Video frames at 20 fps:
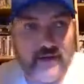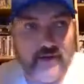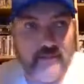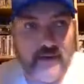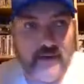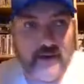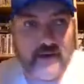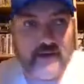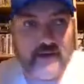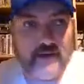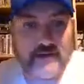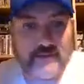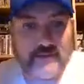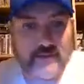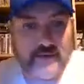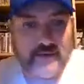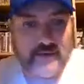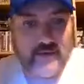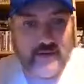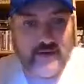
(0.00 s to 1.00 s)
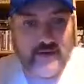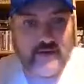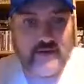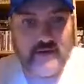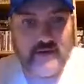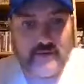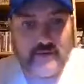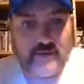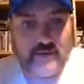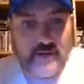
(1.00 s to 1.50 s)
else would have done if
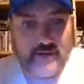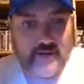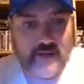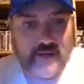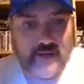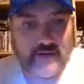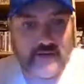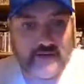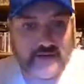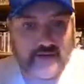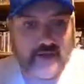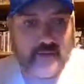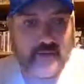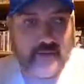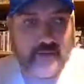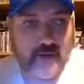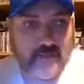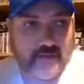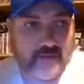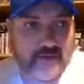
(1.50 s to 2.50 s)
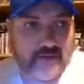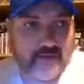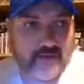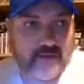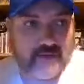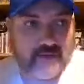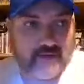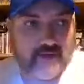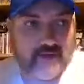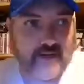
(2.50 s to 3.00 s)
they had the same opportunities he
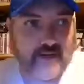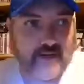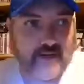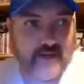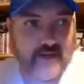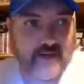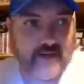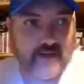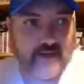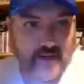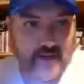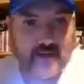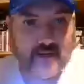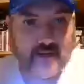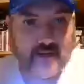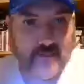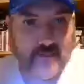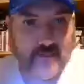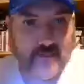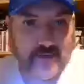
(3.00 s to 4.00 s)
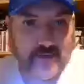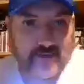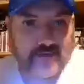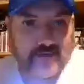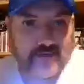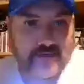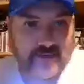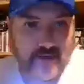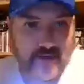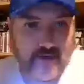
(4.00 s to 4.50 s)
did. He married the boss's
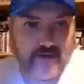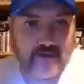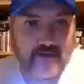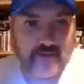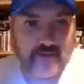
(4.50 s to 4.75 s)
daughter.